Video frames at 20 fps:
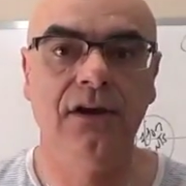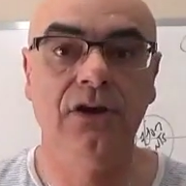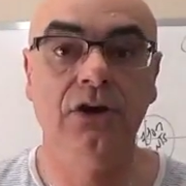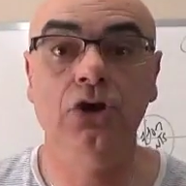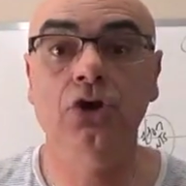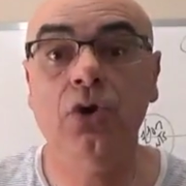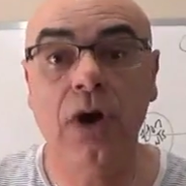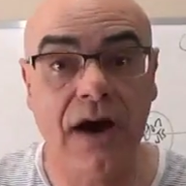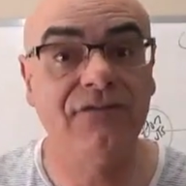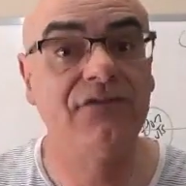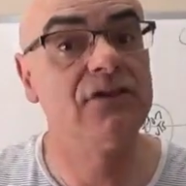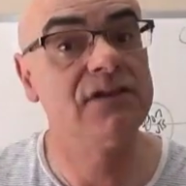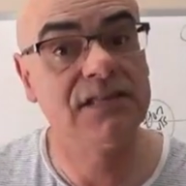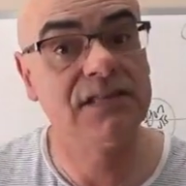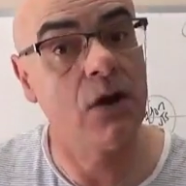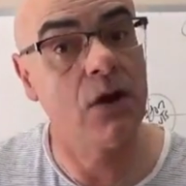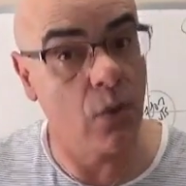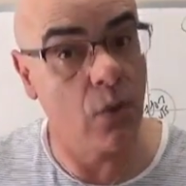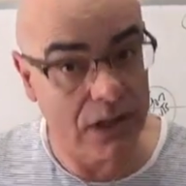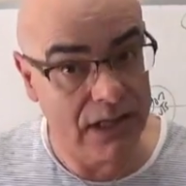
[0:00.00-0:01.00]
You have to
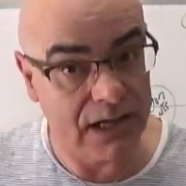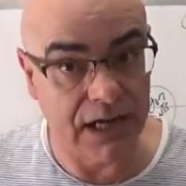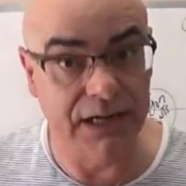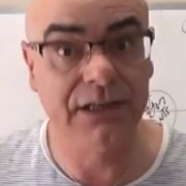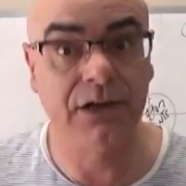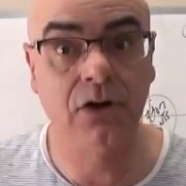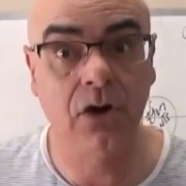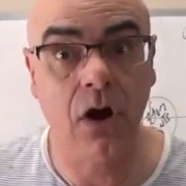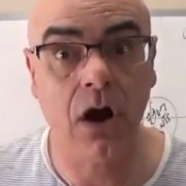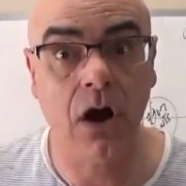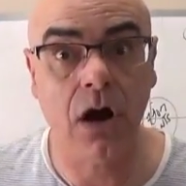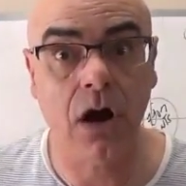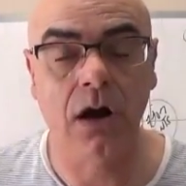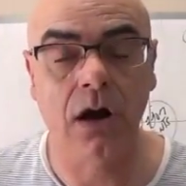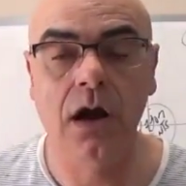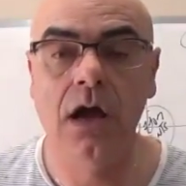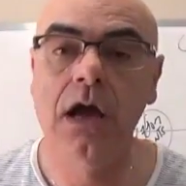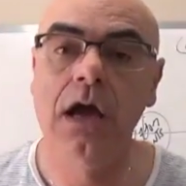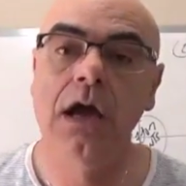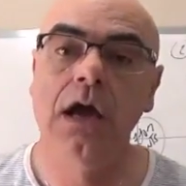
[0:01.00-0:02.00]
say what kind of car,
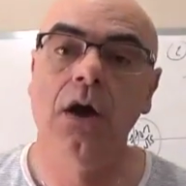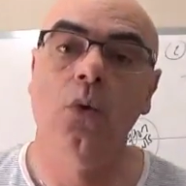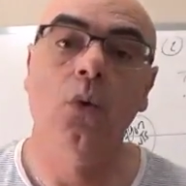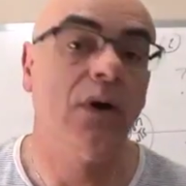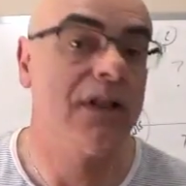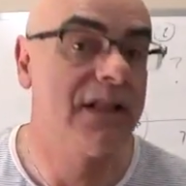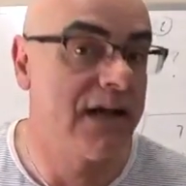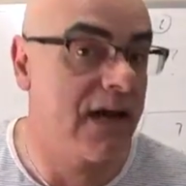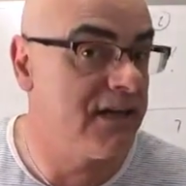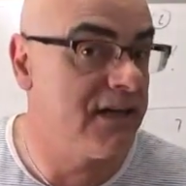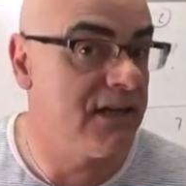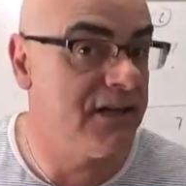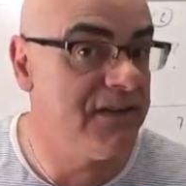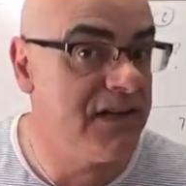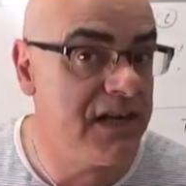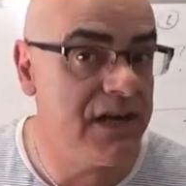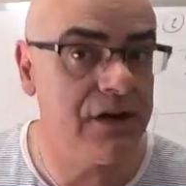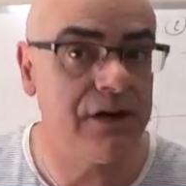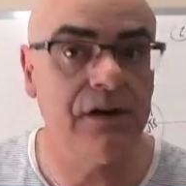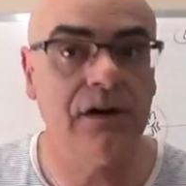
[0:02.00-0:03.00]
what kind of
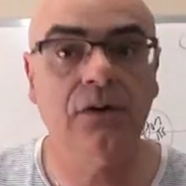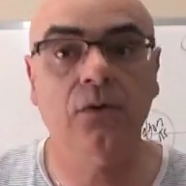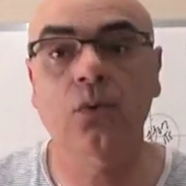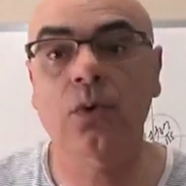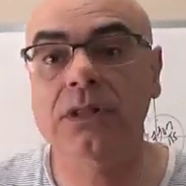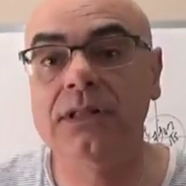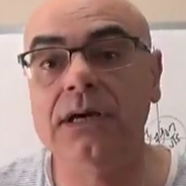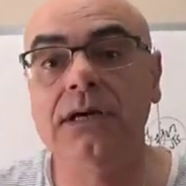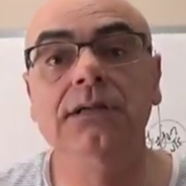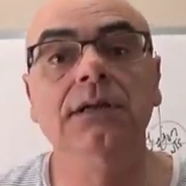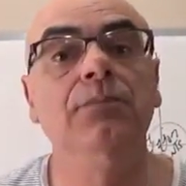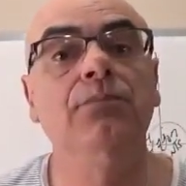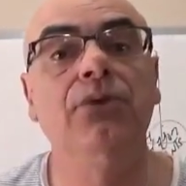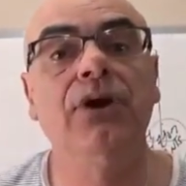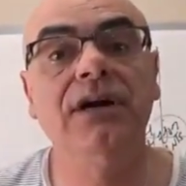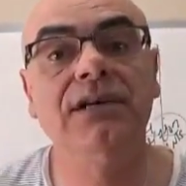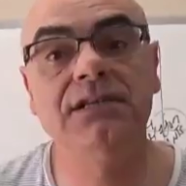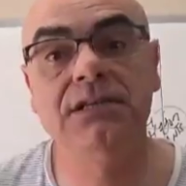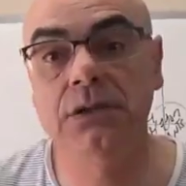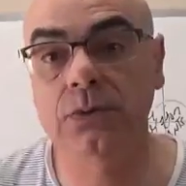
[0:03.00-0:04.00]
year, what kind of
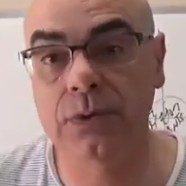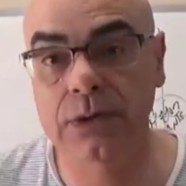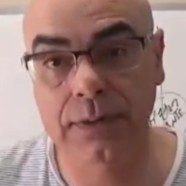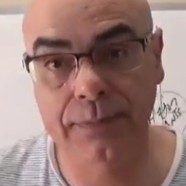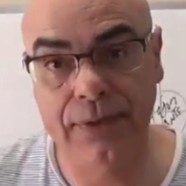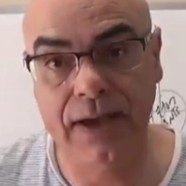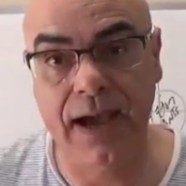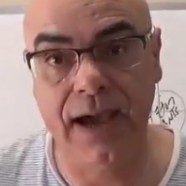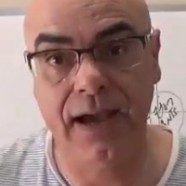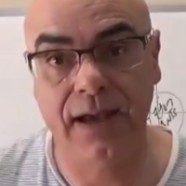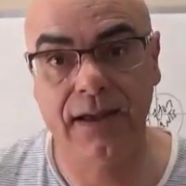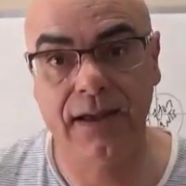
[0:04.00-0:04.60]
price you want to pay.